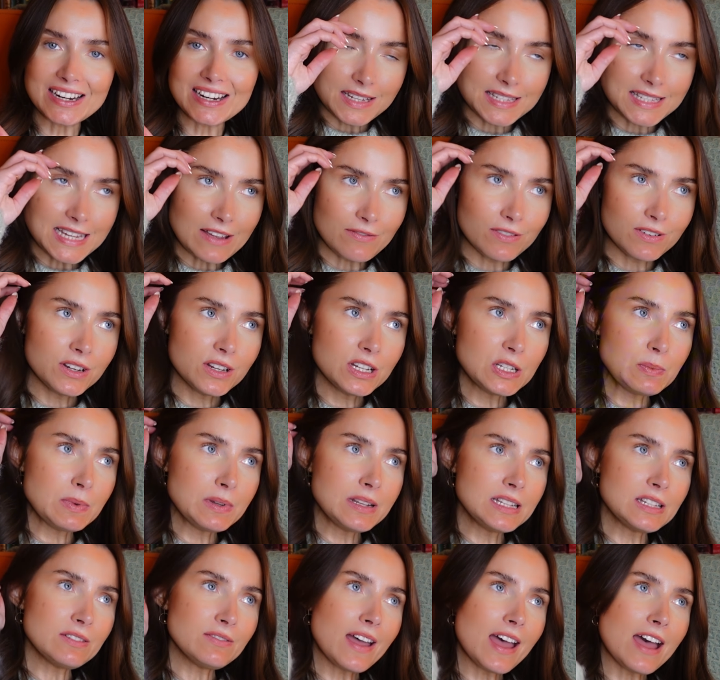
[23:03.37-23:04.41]
Seven
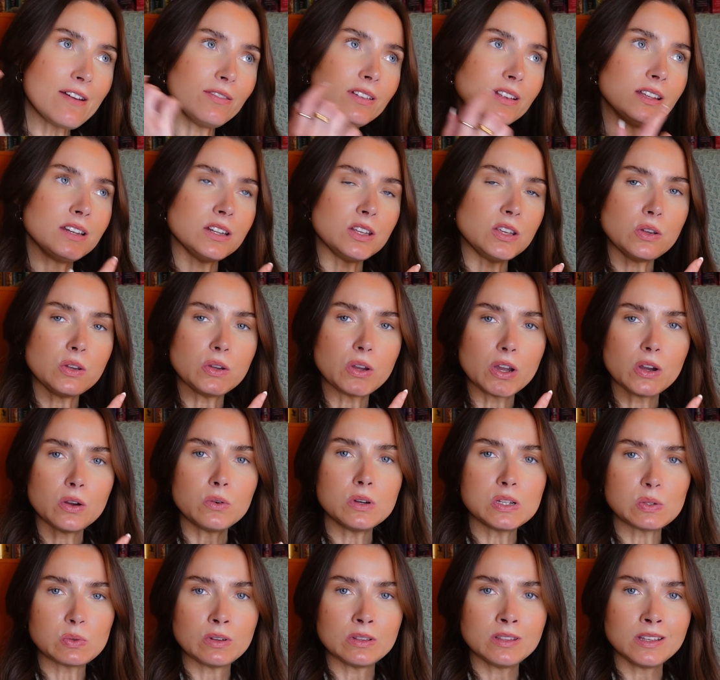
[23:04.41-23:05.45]
Husbands of Evelyn Hugo
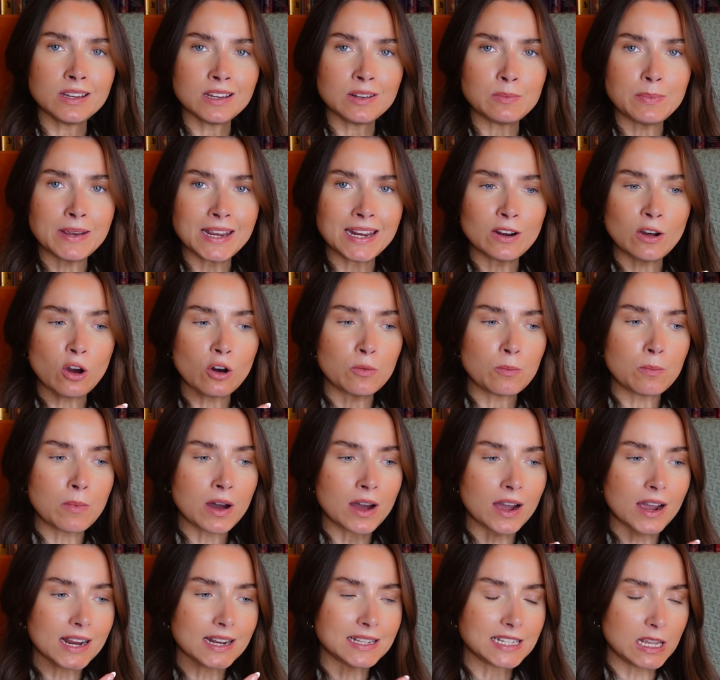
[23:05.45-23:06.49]
was one that had been on
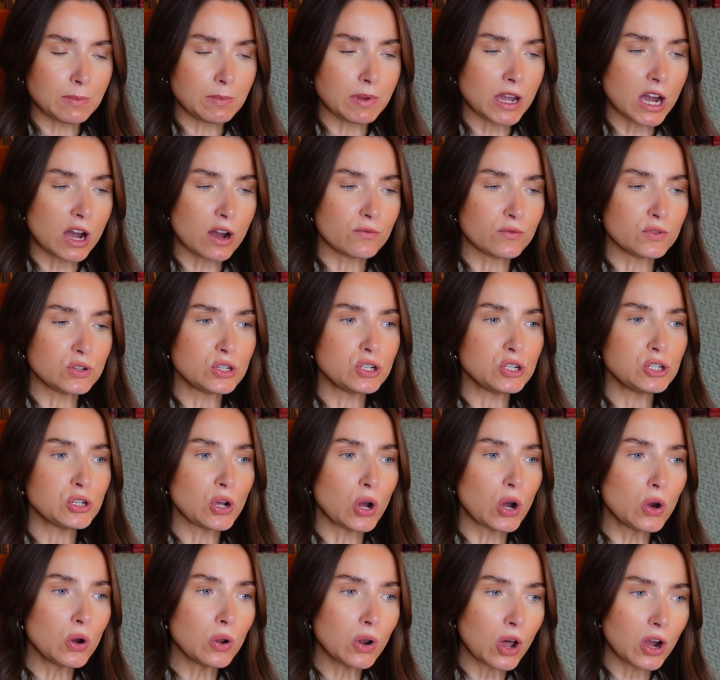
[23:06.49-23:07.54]
my TBR for
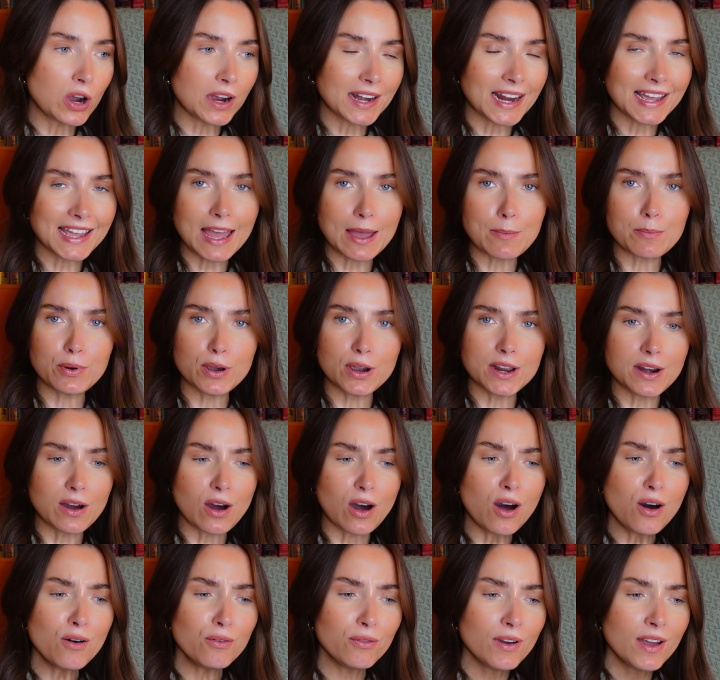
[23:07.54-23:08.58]
so long, and I kept putting it
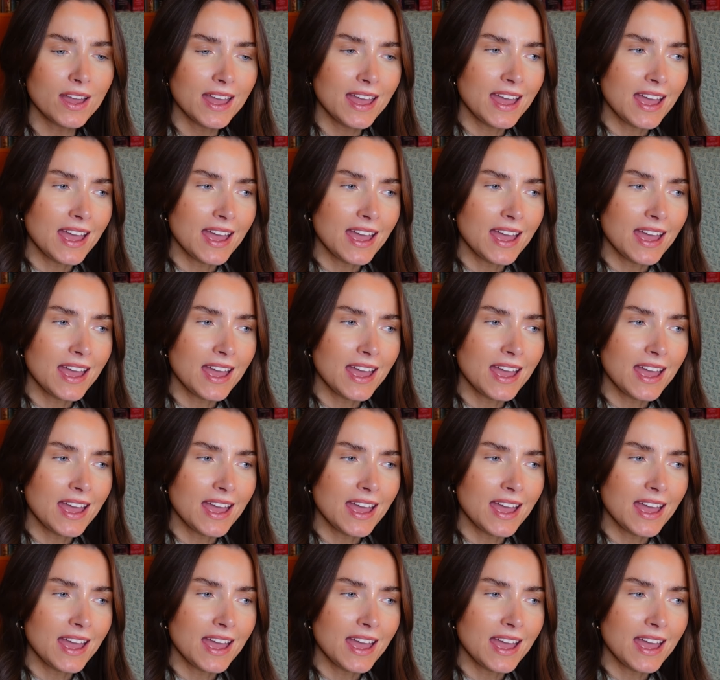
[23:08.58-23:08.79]
off,